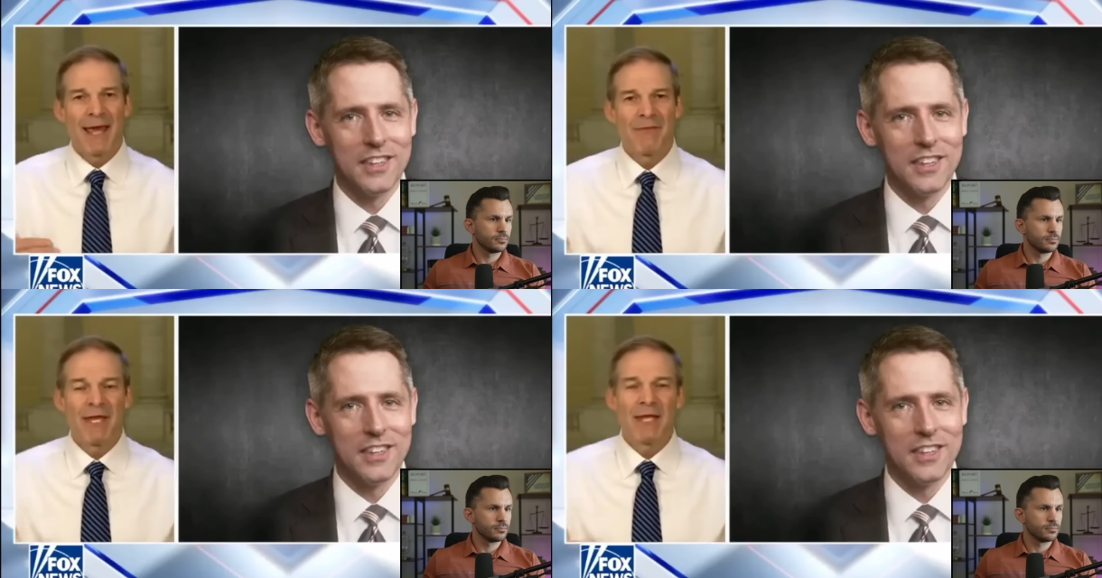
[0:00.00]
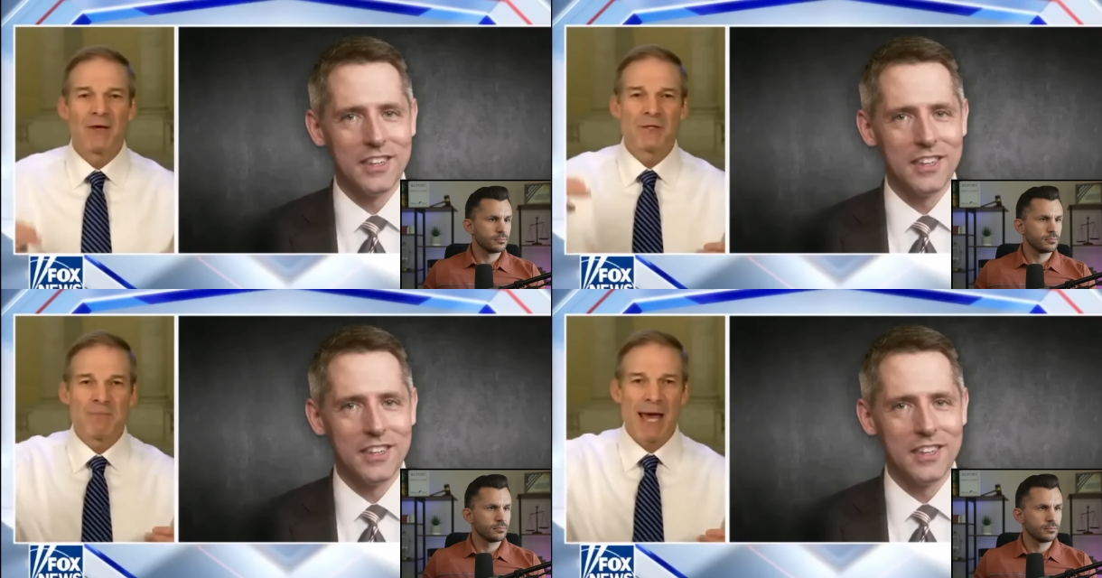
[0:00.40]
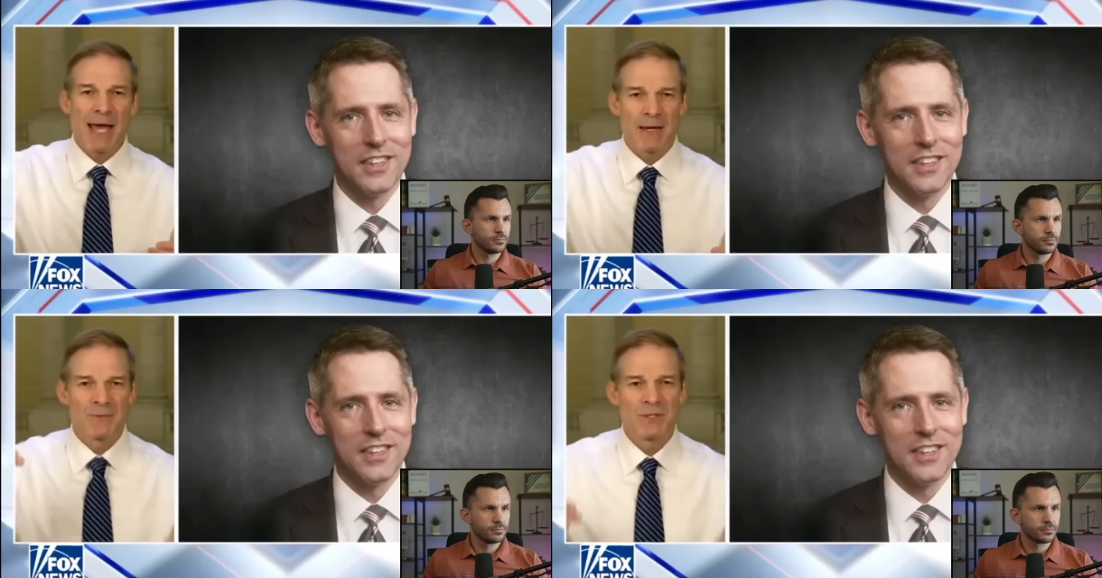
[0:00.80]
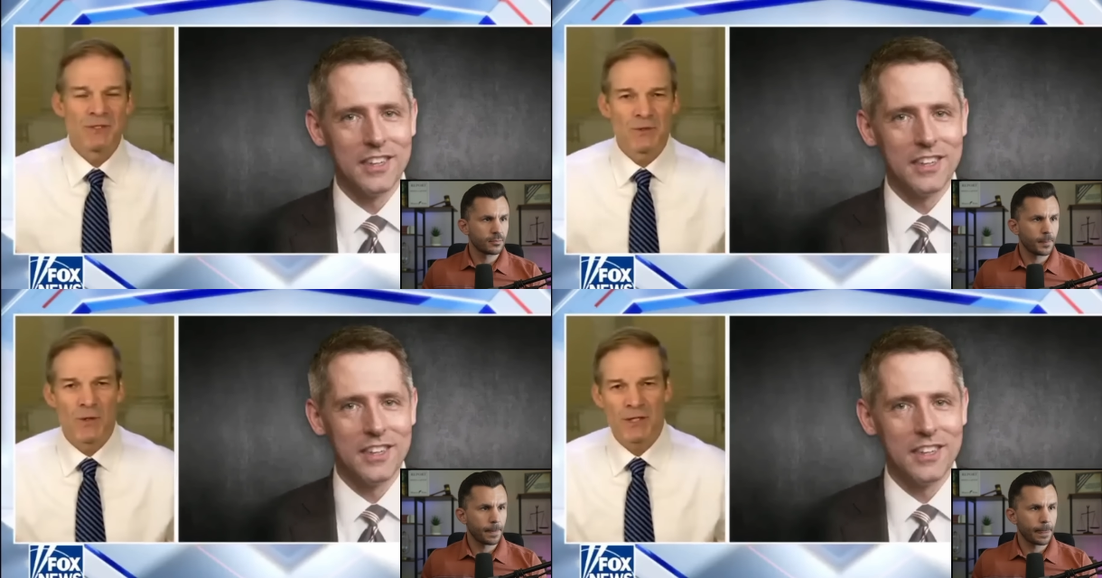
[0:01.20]
Speaker 1: And then he goes back up to
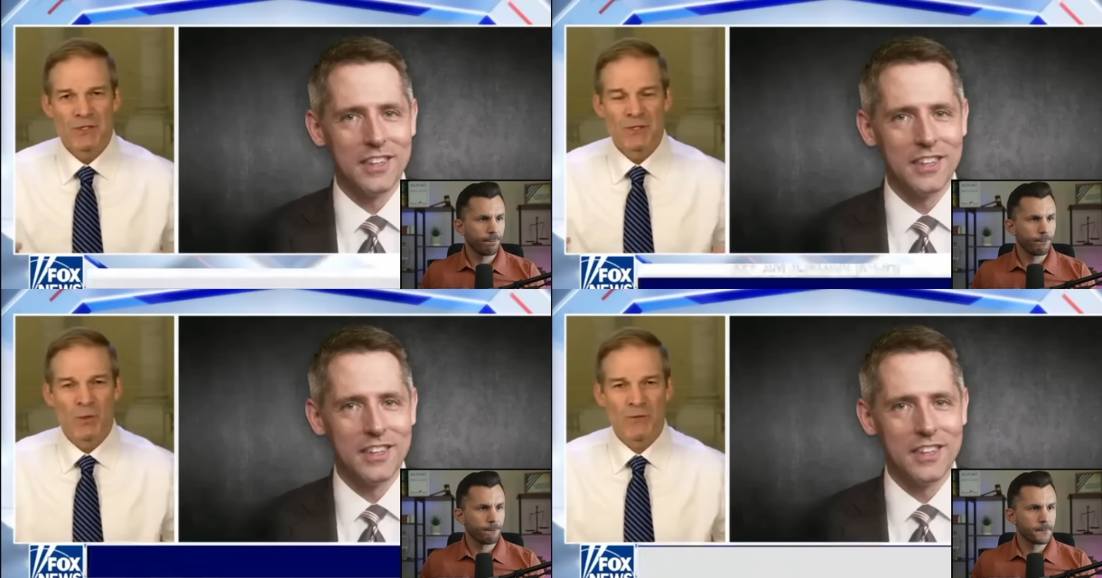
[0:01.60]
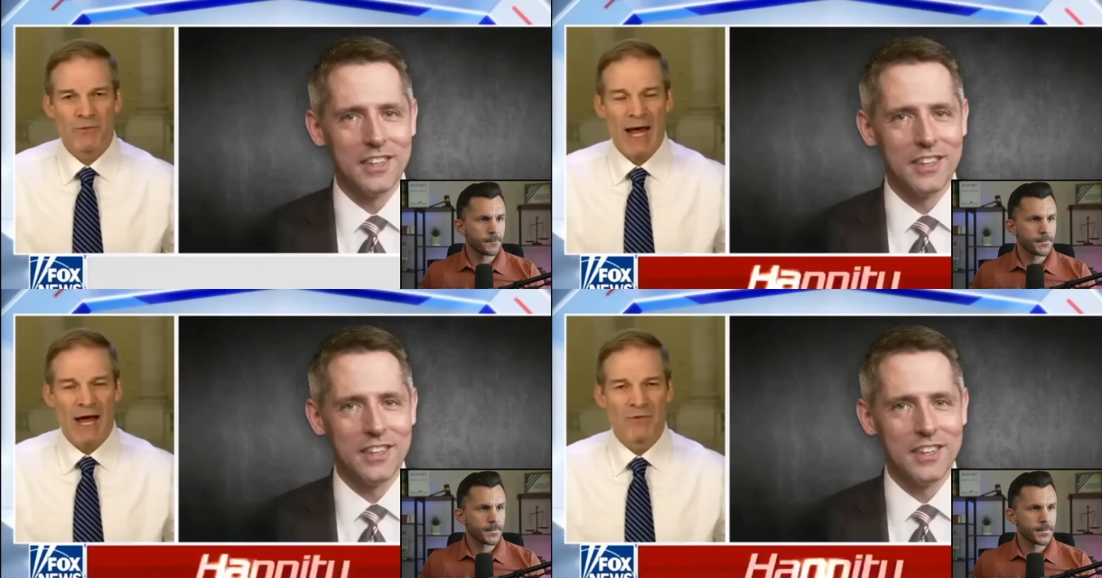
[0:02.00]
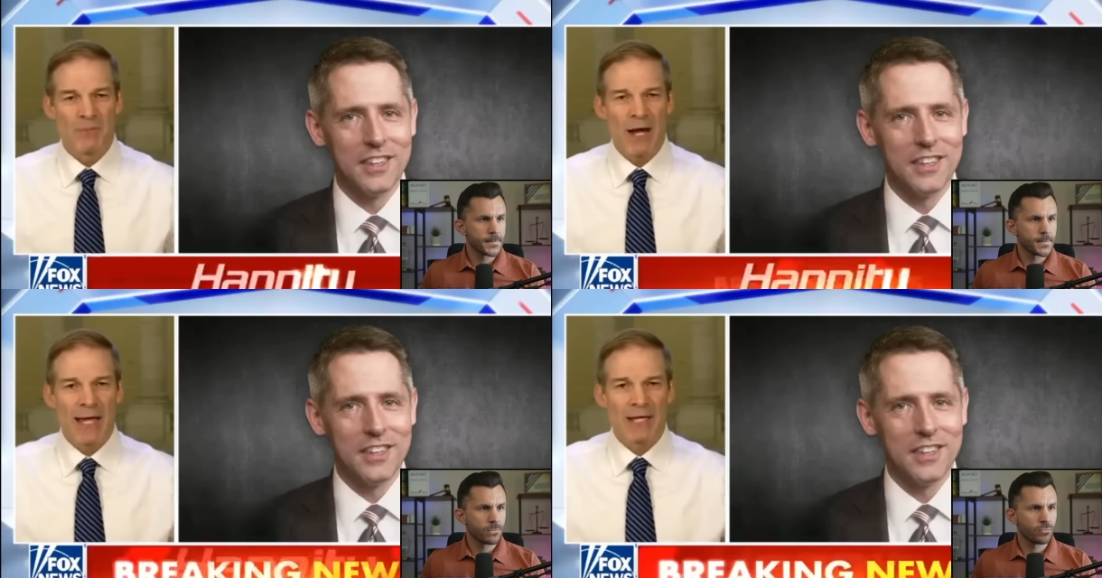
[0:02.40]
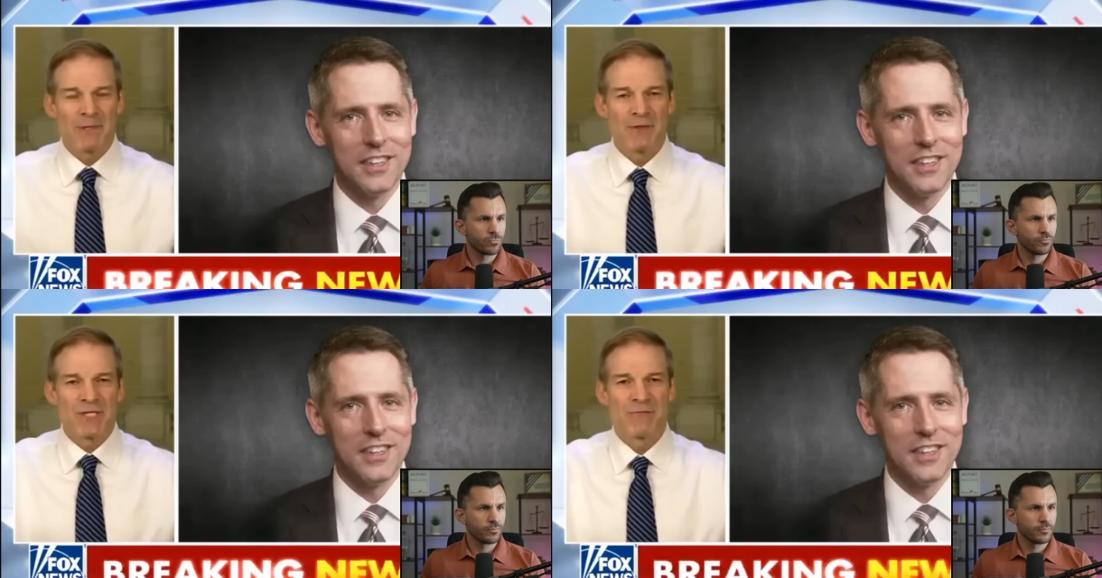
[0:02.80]
New York to work for Alvin Bragg and
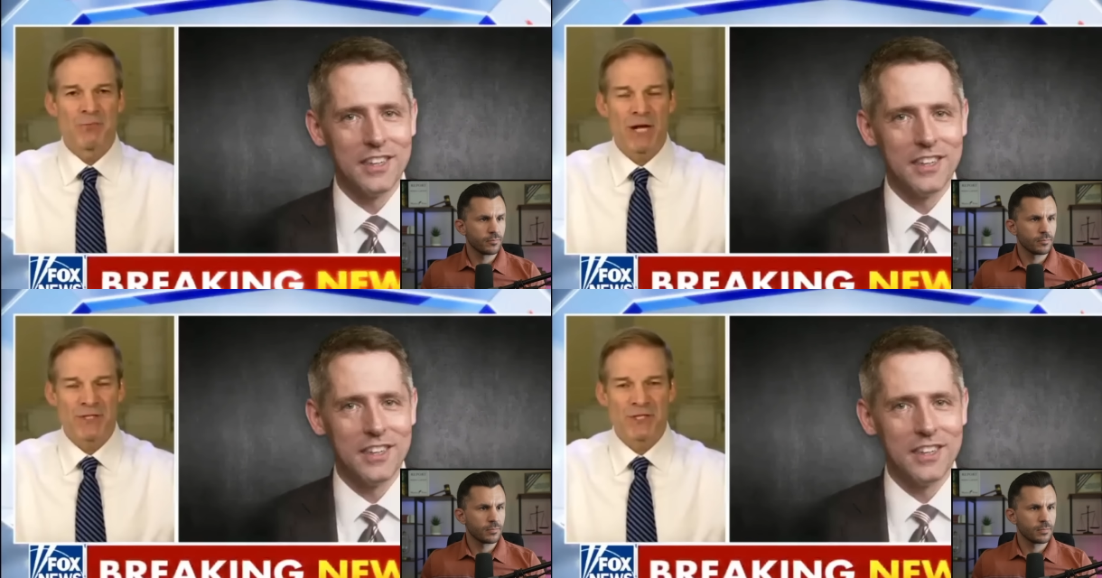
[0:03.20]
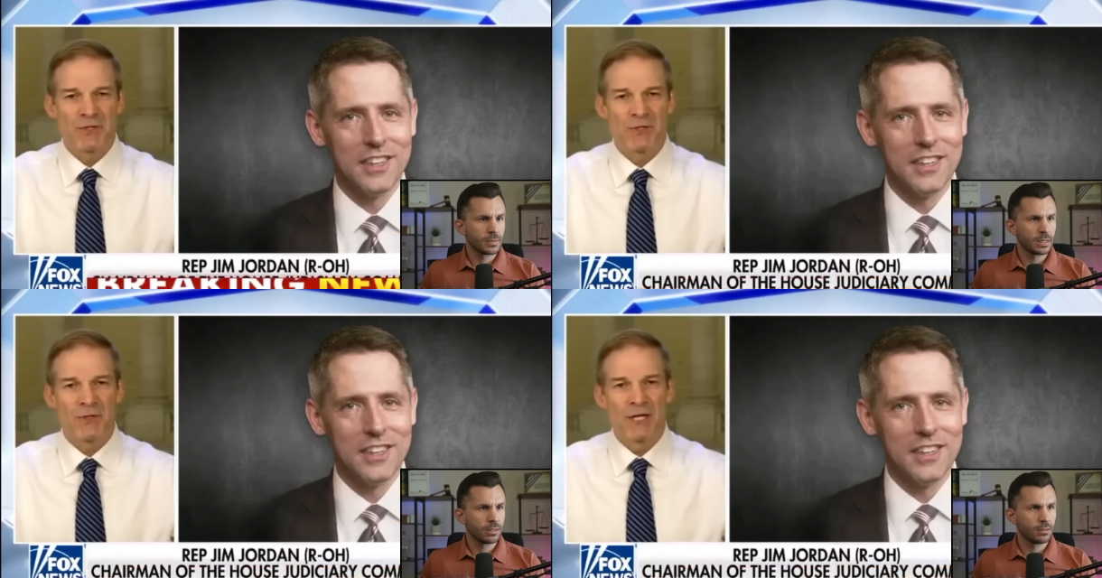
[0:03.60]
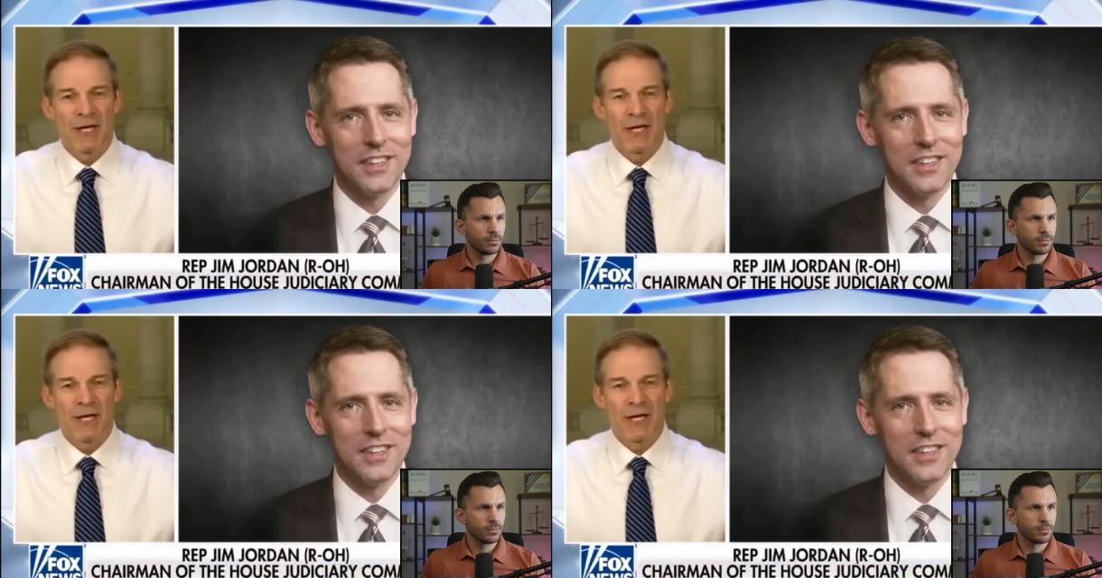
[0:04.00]
be the chief prosecutor